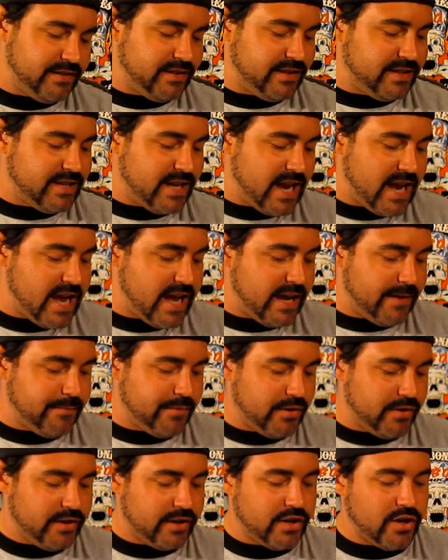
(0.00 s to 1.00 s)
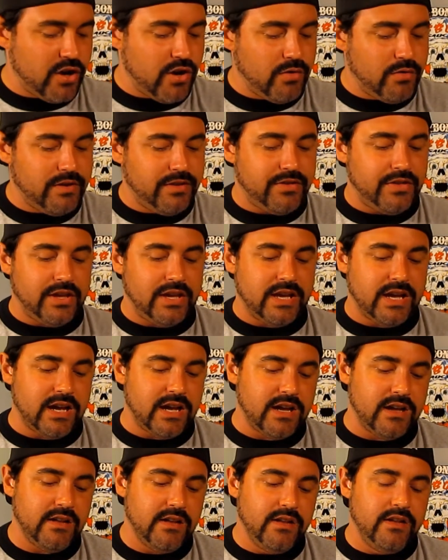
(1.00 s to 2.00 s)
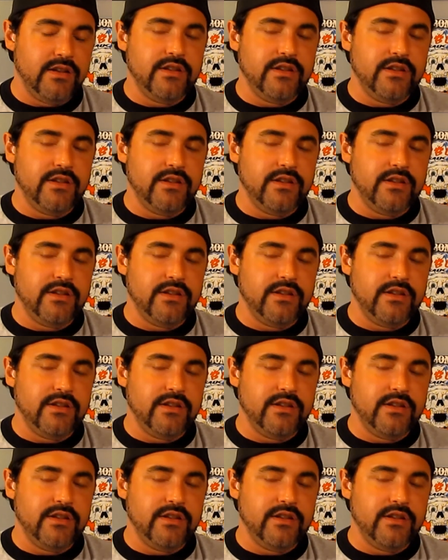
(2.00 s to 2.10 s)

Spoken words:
today I'm going to go with the,